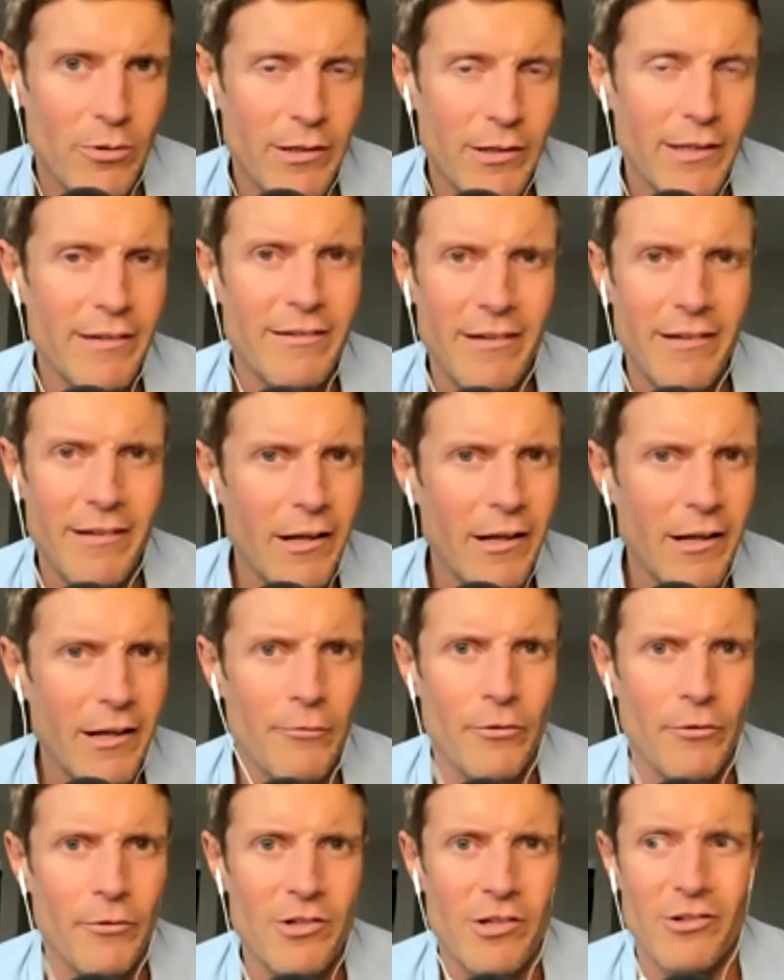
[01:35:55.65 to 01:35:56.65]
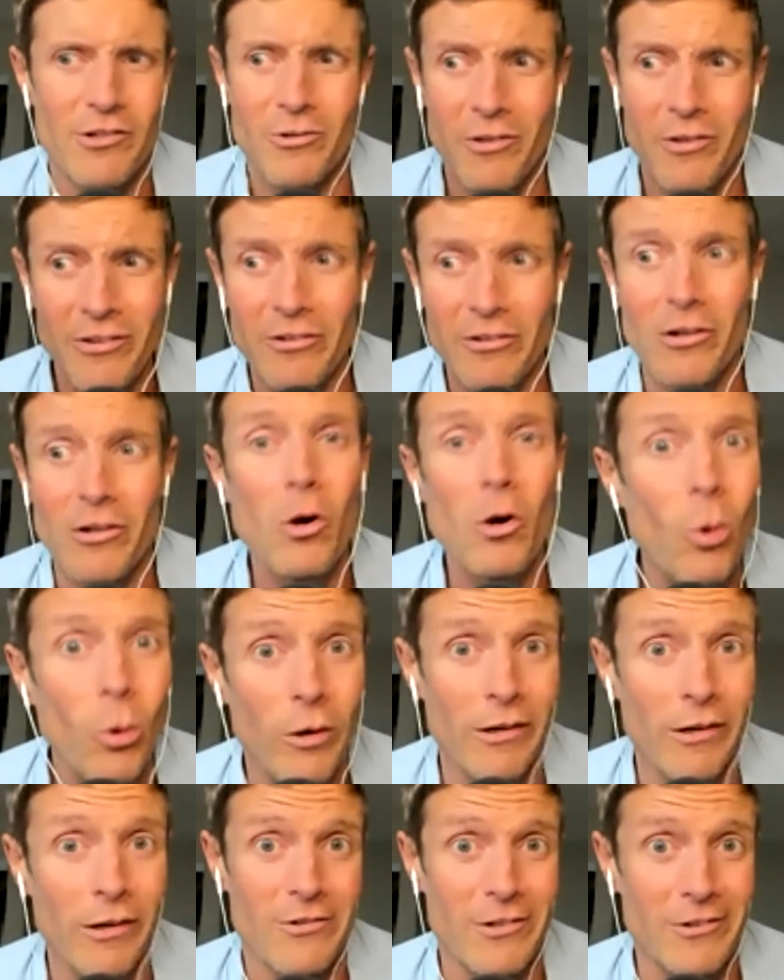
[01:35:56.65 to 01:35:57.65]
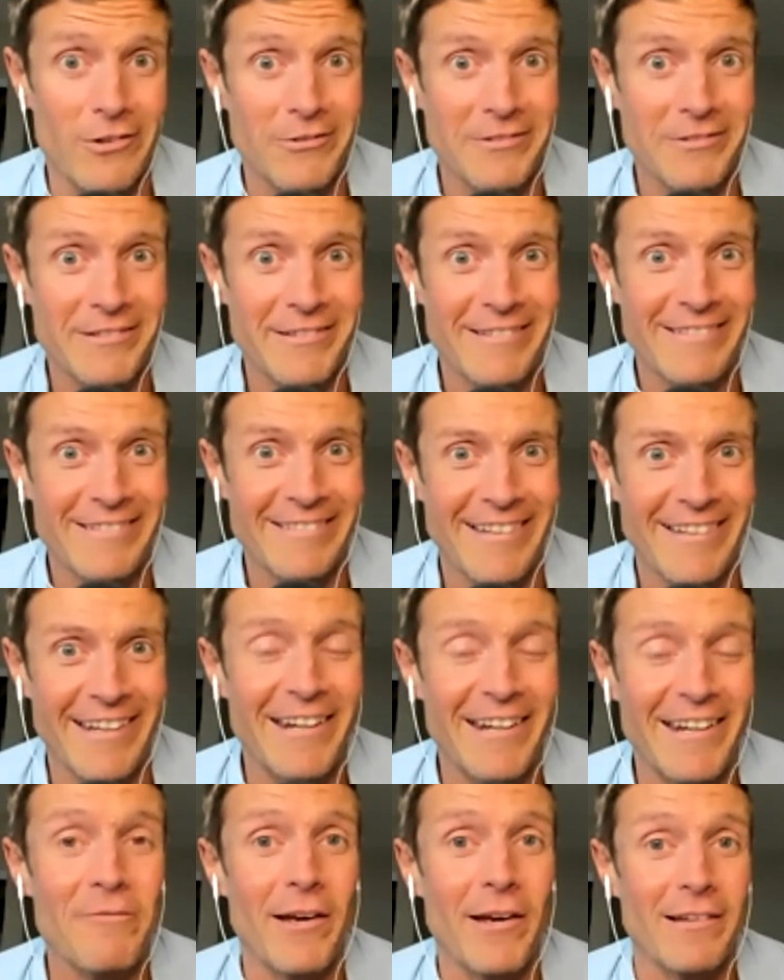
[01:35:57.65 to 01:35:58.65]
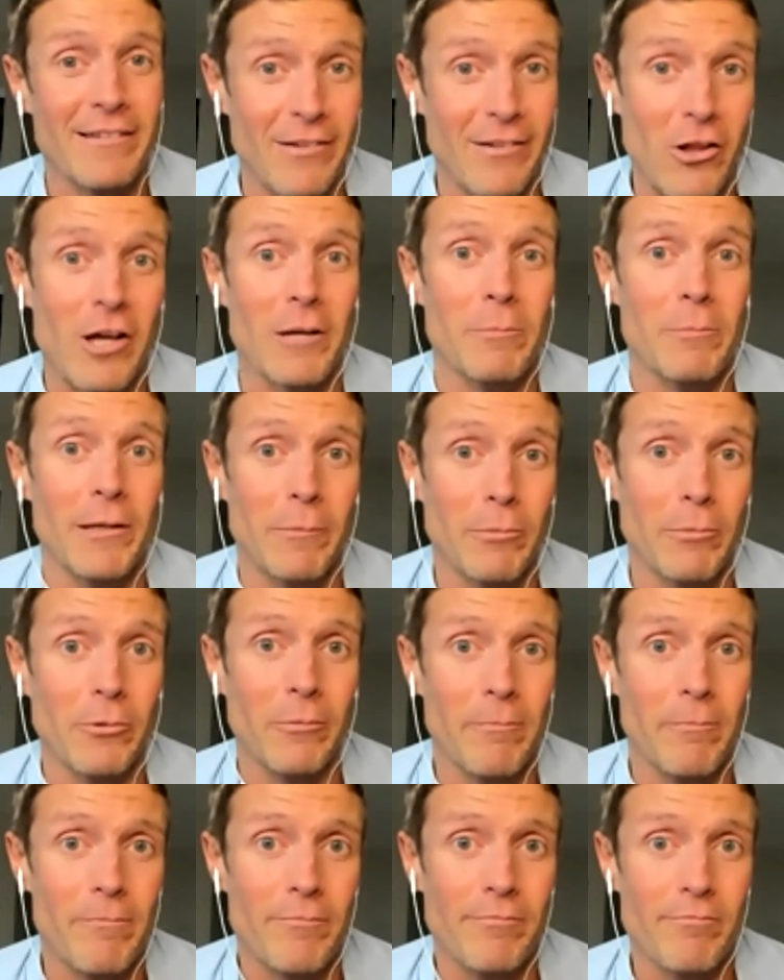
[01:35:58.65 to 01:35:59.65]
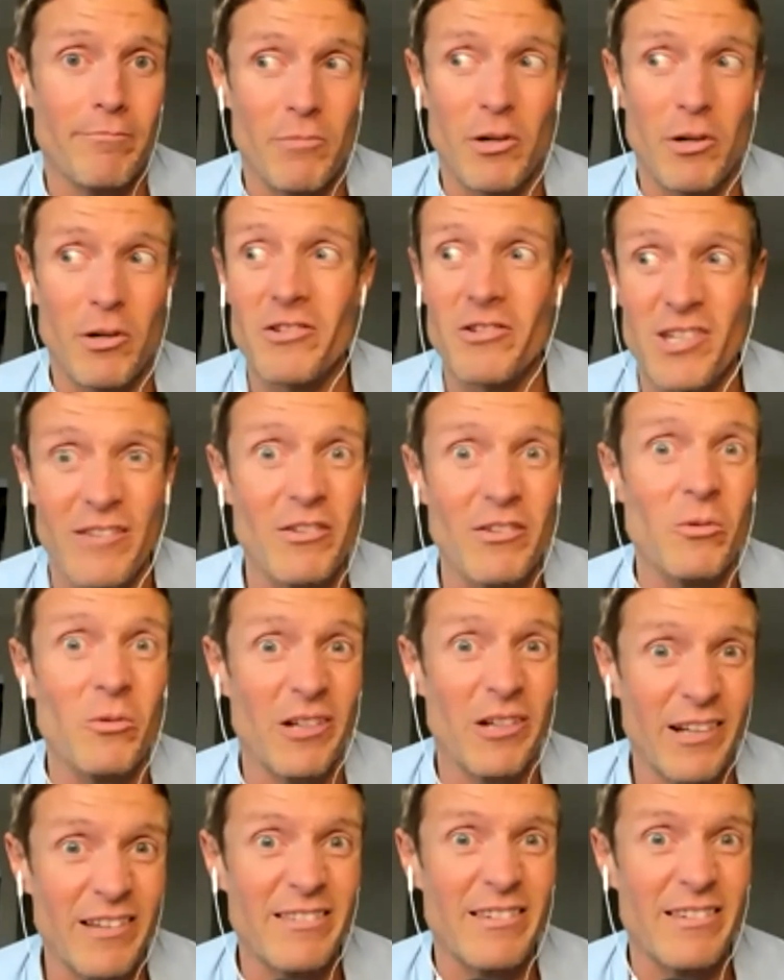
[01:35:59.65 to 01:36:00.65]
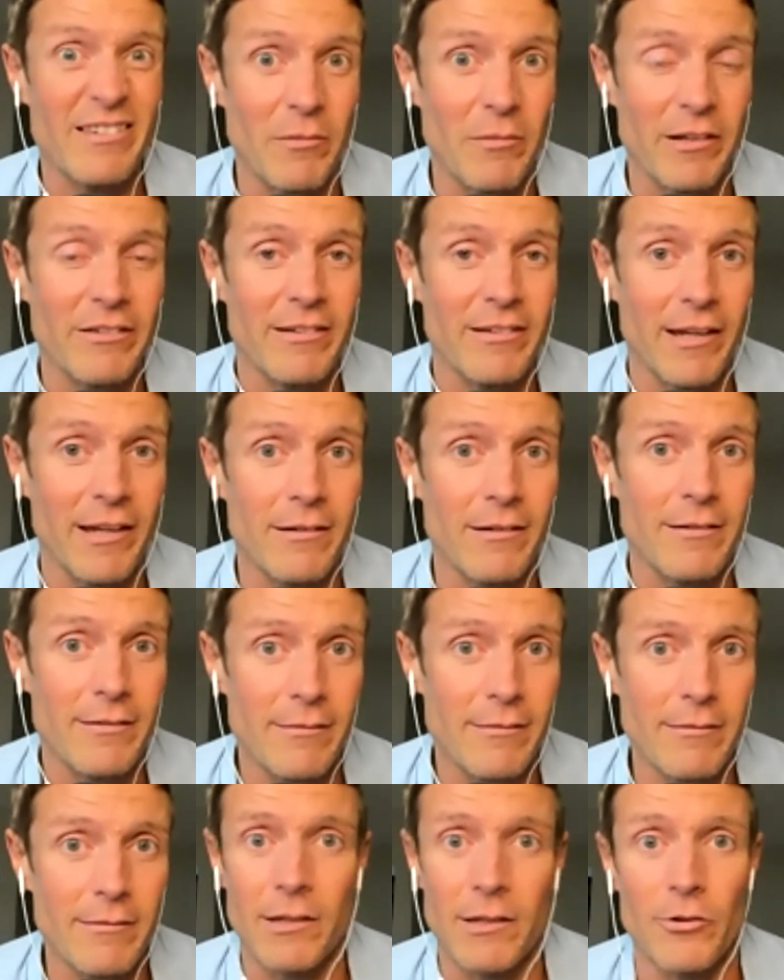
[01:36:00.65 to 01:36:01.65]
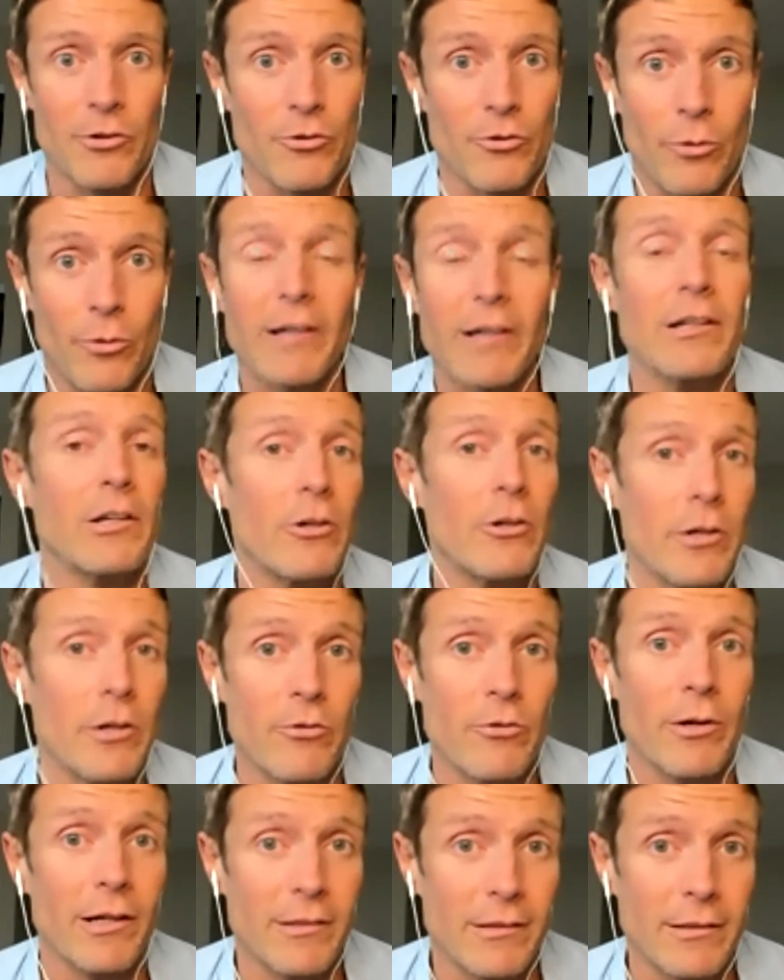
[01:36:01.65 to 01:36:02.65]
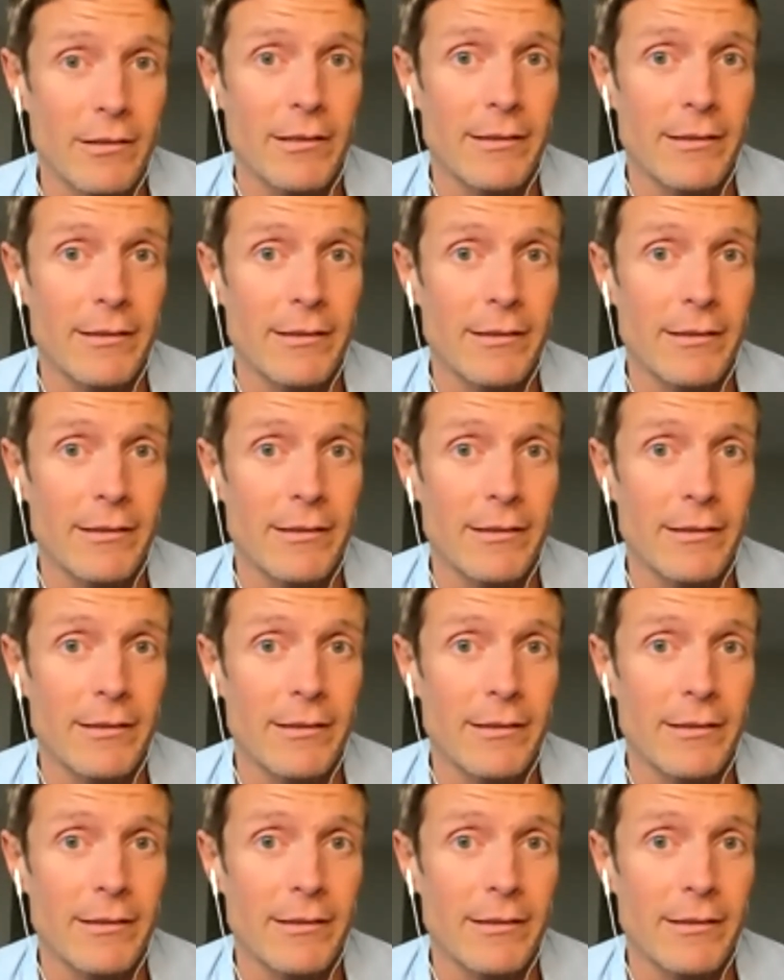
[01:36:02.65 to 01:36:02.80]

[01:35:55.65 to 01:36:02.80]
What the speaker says: It's not a fringe issue. This is a core issue, and it affects a lot of people, pretty much everyone at some extent, either directly or indirectly.